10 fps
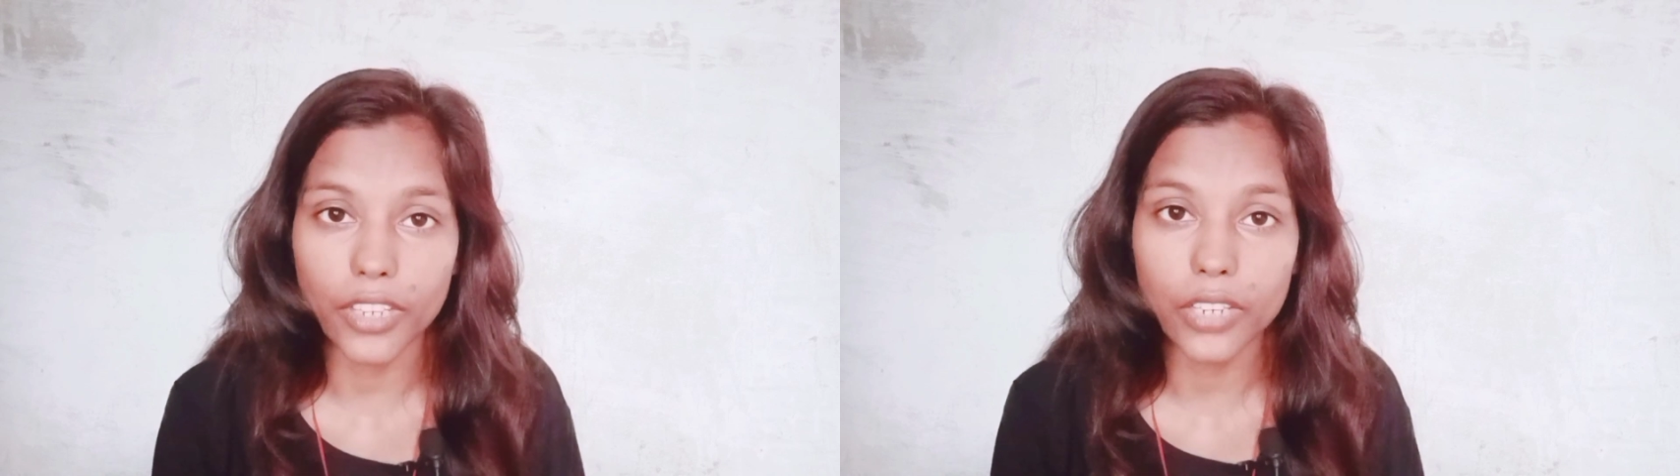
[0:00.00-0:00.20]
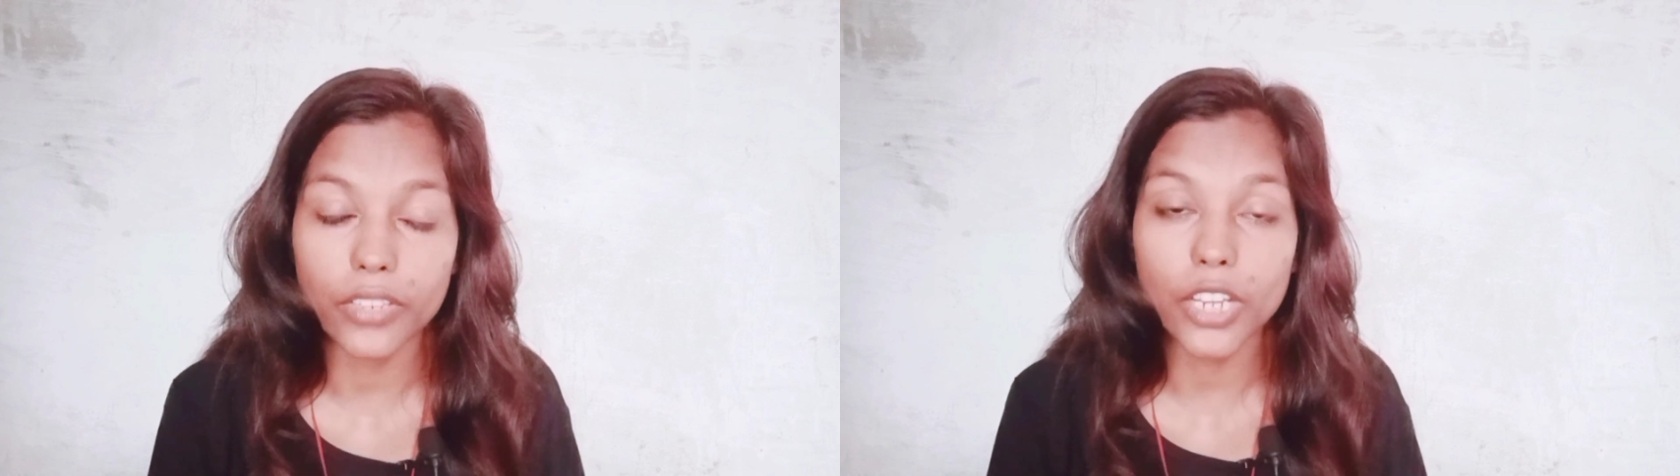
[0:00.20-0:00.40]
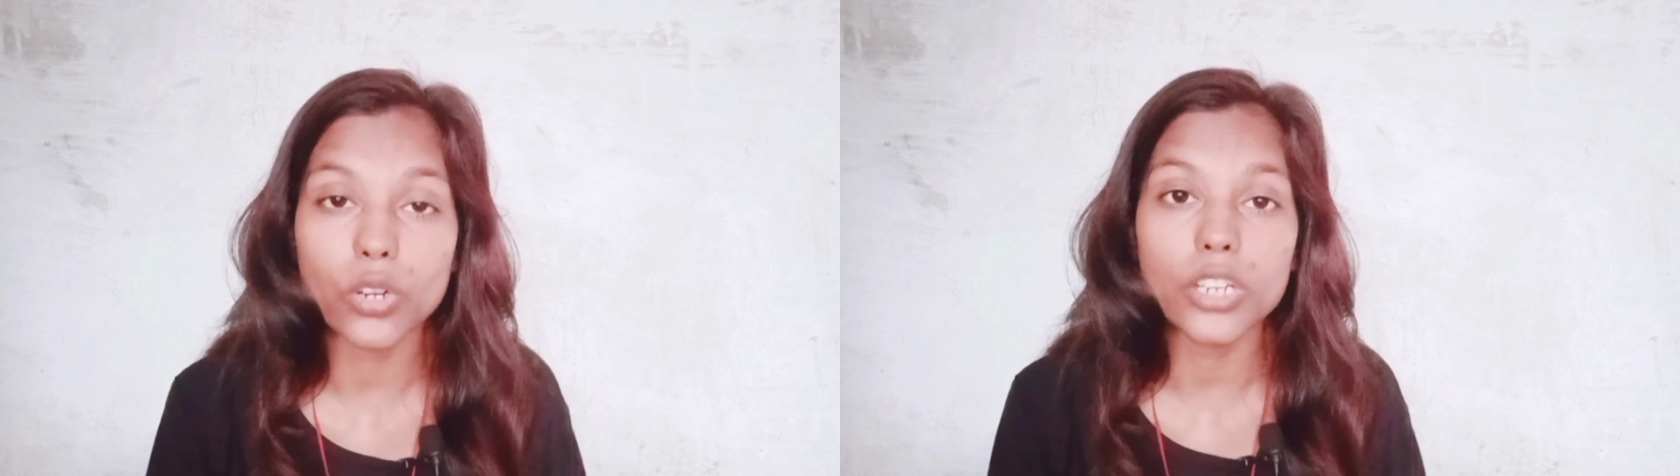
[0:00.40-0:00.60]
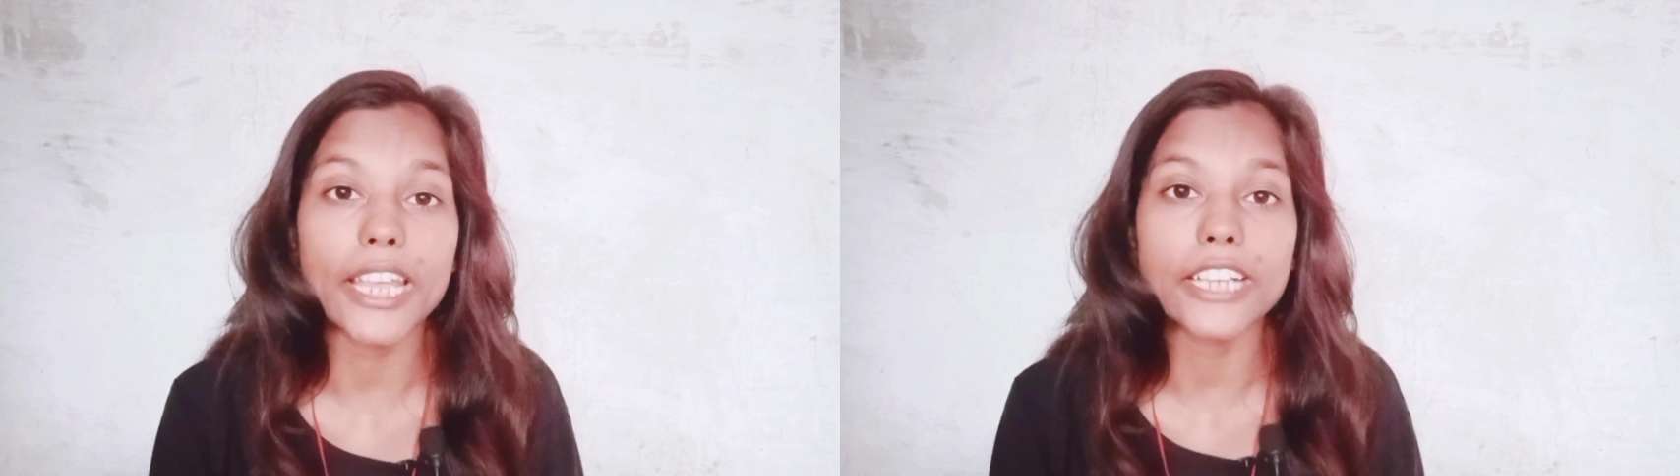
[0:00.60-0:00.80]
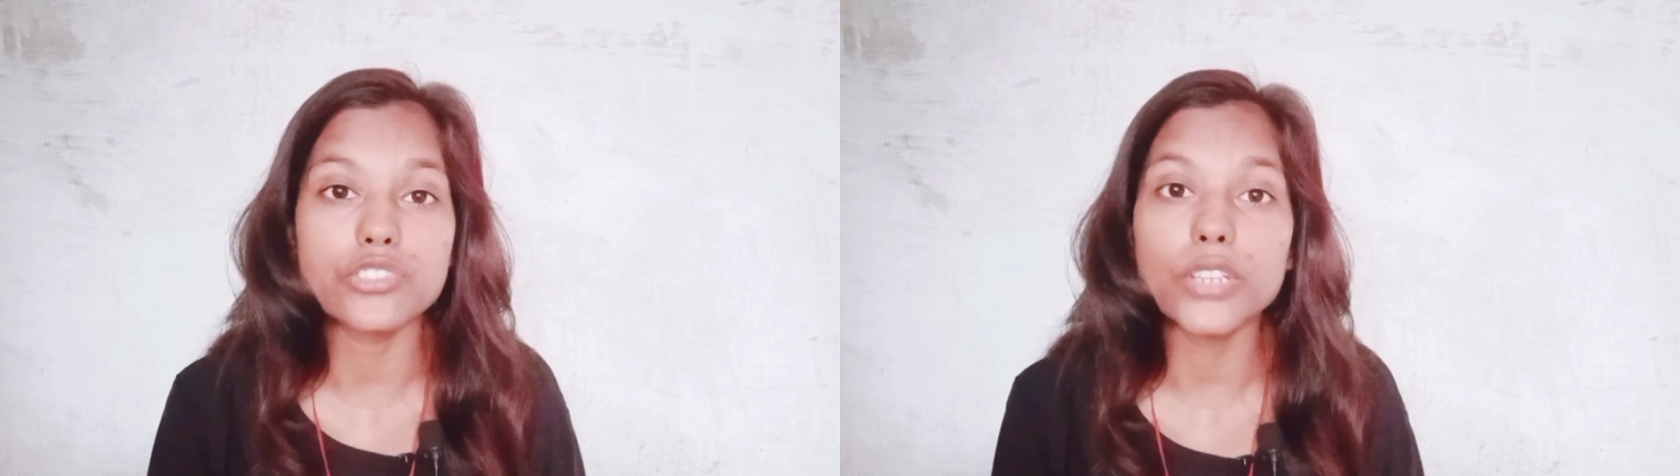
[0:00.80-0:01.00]
we are not
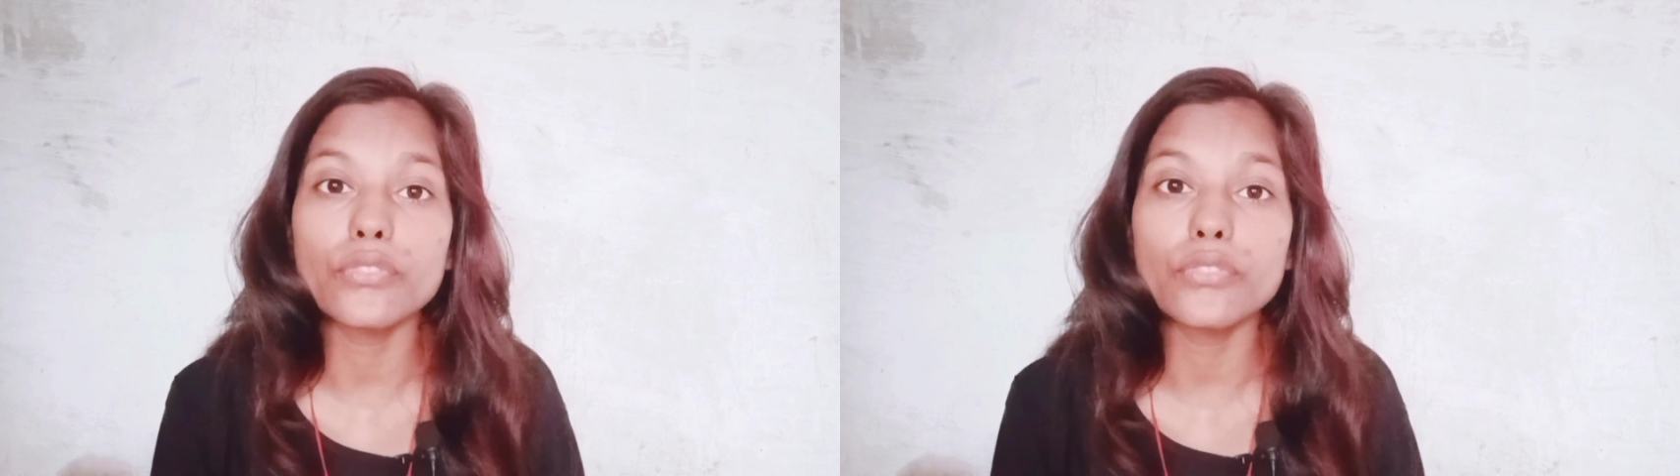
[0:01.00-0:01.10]
actually